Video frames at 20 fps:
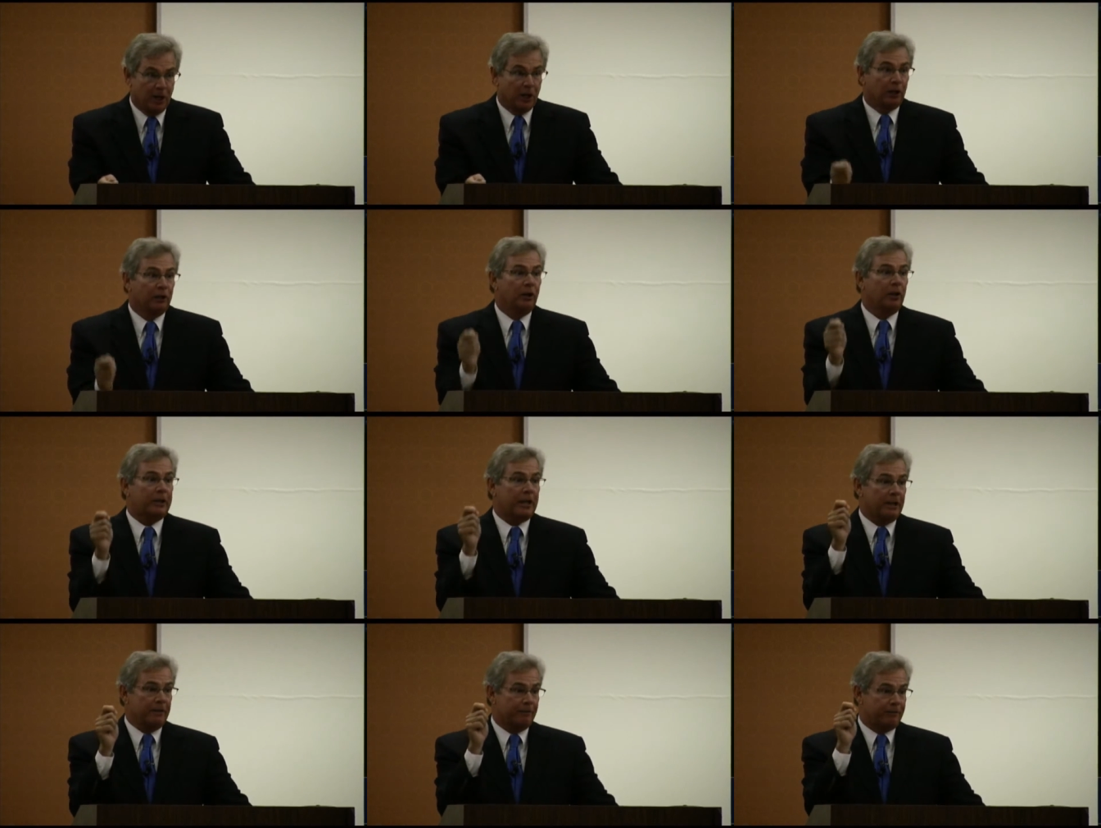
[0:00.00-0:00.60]

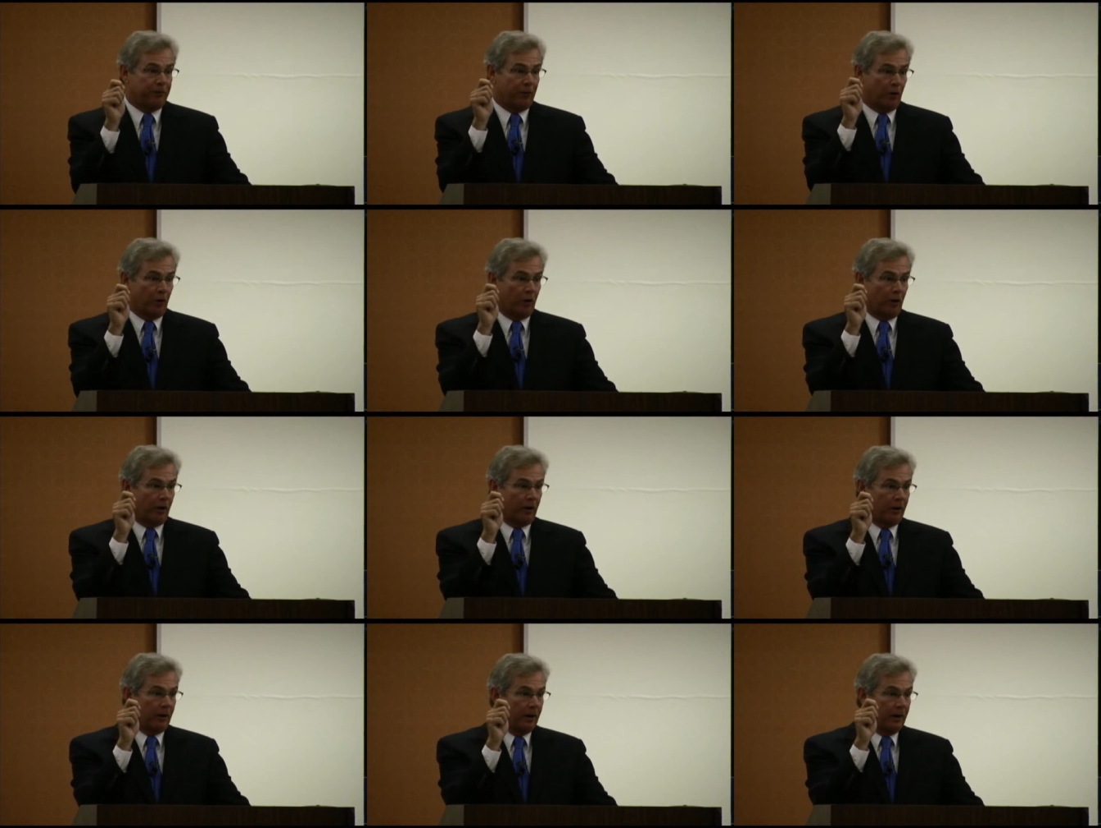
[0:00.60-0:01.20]
looking
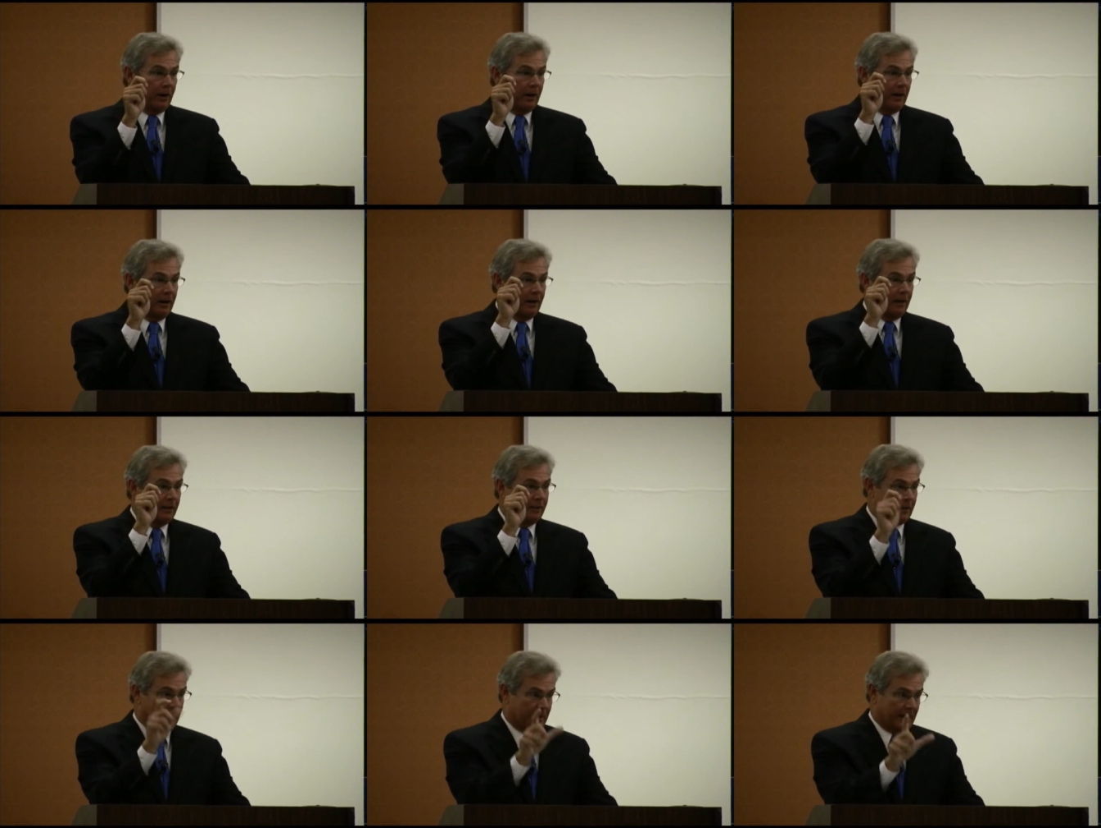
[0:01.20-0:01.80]
for
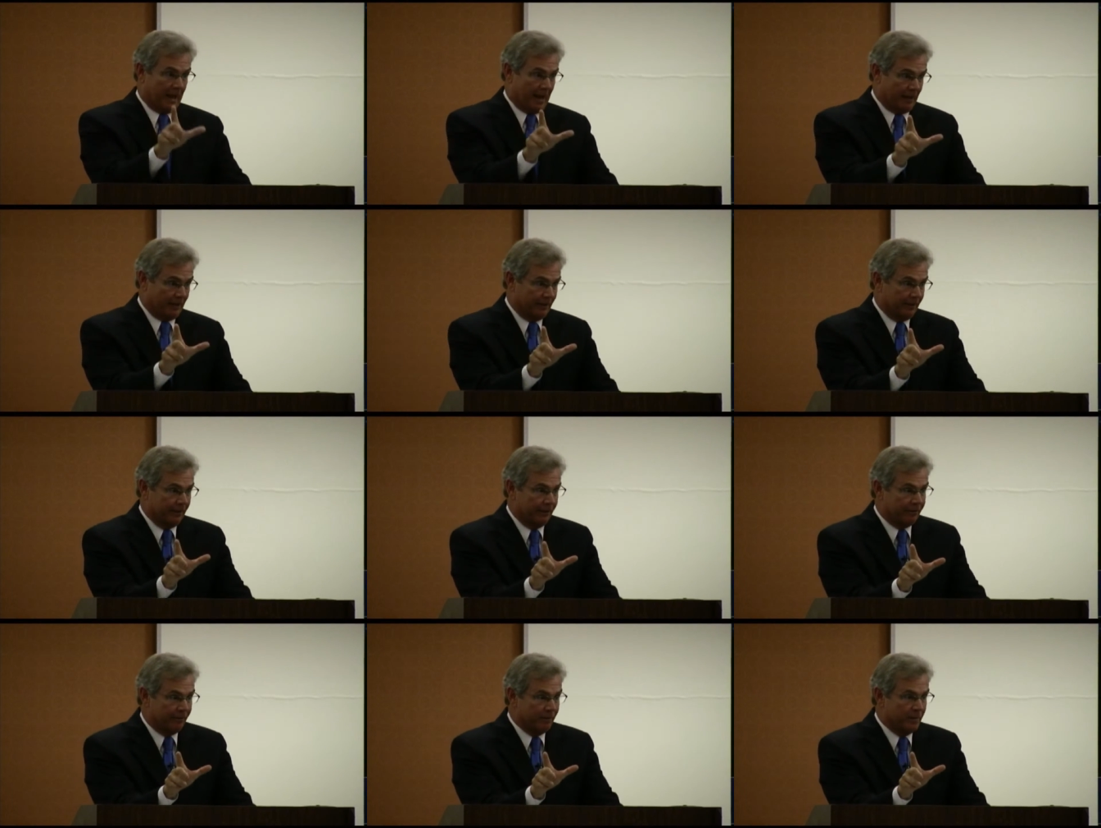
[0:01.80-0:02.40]
the
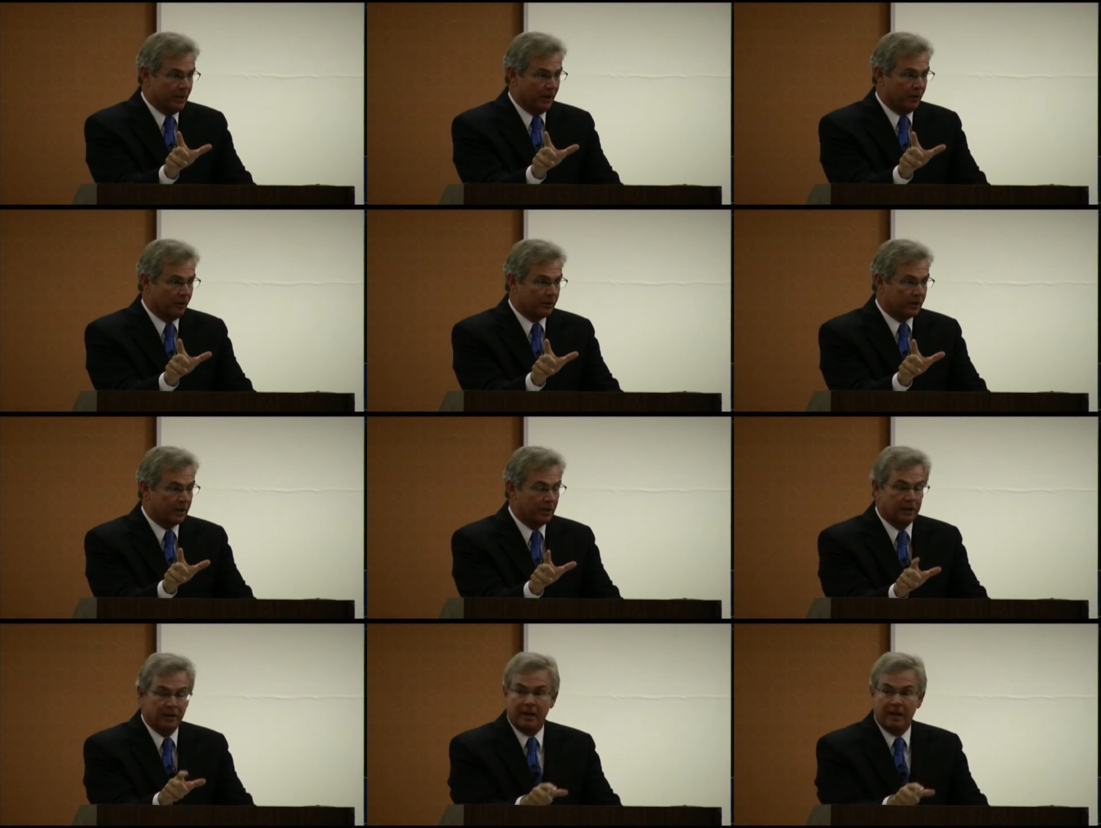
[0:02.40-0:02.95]
gallon of milk